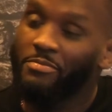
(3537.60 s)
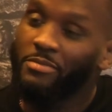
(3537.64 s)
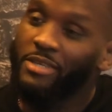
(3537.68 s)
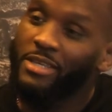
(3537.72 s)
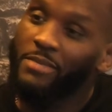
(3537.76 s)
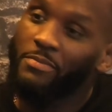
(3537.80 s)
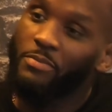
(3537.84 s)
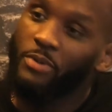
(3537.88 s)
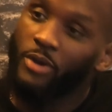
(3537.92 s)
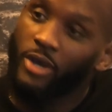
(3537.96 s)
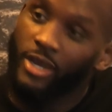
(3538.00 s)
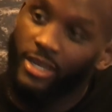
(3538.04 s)

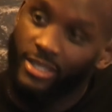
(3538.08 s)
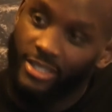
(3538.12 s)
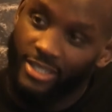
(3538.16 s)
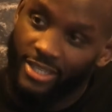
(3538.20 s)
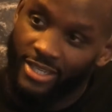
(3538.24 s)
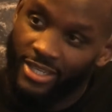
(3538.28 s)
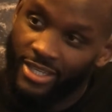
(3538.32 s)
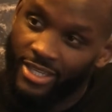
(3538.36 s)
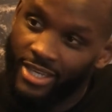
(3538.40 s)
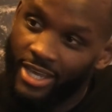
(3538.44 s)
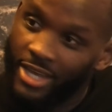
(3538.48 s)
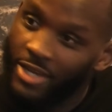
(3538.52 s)
Me
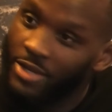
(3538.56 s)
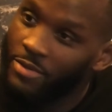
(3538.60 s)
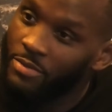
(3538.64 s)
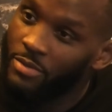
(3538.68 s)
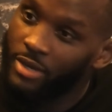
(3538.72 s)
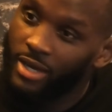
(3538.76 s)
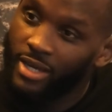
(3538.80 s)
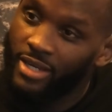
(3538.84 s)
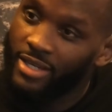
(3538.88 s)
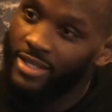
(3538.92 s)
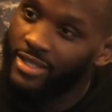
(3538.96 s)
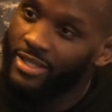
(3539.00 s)
personally, I don't
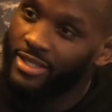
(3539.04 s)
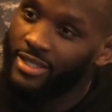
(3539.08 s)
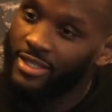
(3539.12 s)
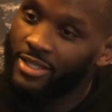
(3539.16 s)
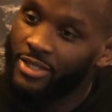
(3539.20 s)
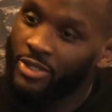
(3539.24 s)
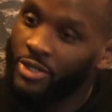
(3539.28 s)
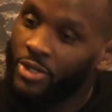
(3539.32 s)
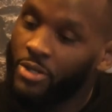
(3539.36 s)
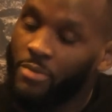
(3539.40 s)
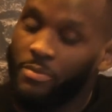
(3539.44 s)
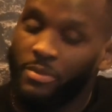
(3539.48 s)
mind it.
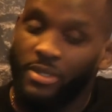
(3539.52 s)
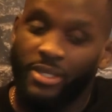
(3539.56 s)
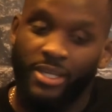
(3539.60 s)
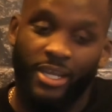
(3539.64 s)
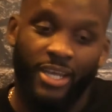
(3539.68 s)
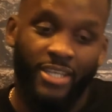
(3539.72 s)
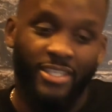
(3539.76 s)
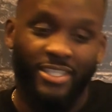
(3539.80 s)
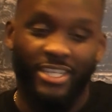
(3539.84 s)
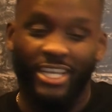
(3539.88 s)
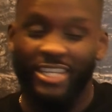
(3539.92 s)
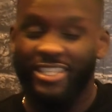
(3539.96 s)
You know what I mean?
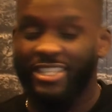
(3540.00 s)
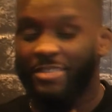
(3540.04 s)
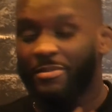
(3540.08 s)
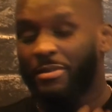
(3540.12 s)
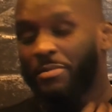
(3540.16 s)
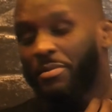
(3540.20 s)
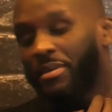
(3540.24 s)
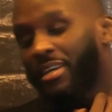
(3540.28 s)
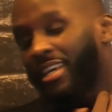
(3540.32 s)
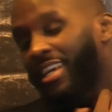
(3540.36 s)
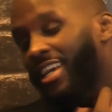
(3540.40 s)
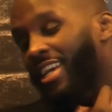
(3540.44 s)
I see
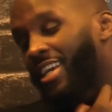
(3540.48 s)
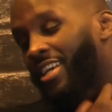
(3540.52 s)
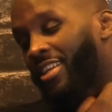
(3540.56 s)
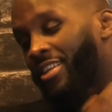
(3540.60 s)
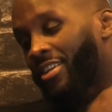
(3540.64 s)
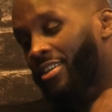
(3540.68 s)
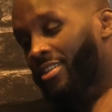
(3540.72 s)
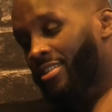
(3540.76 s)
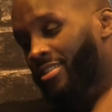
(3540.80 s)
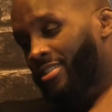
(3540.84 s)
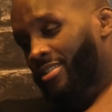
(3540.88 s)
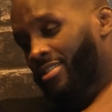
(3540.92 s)
people hating
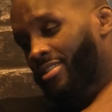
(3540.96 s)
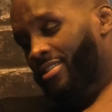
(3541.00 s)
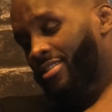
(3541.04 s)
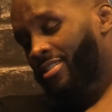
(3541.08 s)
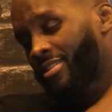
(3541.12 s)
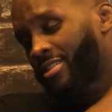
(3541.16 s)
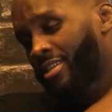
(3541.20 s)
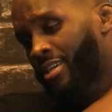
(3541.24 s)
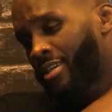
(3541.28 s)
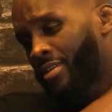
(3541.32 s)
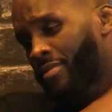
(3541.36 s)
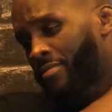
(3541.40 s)
on
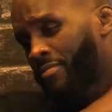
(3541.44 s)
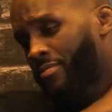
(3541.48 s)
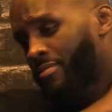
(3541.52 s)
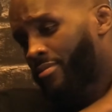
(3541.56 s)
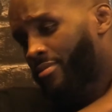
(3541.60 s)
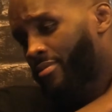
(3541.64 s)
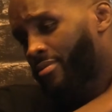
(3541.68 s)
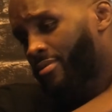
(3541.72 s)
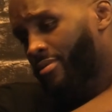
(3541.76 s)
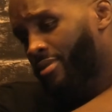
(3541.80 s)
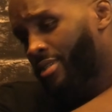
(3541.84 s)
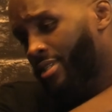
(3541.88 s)

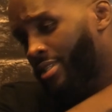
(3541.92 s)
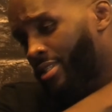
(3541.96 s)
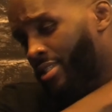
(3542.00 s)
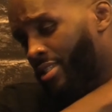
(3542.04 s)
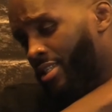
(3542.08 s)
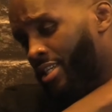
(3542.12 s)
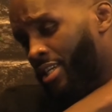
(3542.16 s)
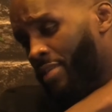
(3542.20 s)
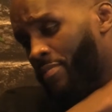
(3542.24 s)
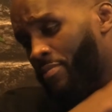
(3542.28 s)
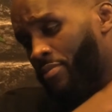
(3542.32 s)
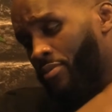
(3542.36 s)

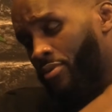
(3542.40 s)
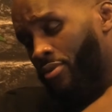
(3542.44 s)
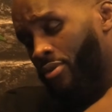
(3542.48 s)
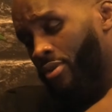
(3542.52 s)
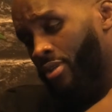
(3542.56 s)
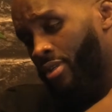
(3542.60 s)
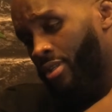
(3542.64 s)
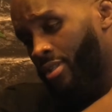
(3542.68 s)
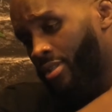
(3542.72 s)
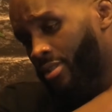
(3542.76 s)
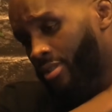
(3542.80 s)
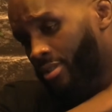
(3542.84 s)
Jake
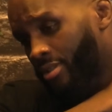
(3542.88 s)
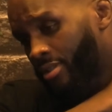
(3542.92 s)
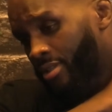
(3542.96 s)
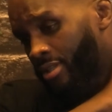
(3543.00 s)
Paul and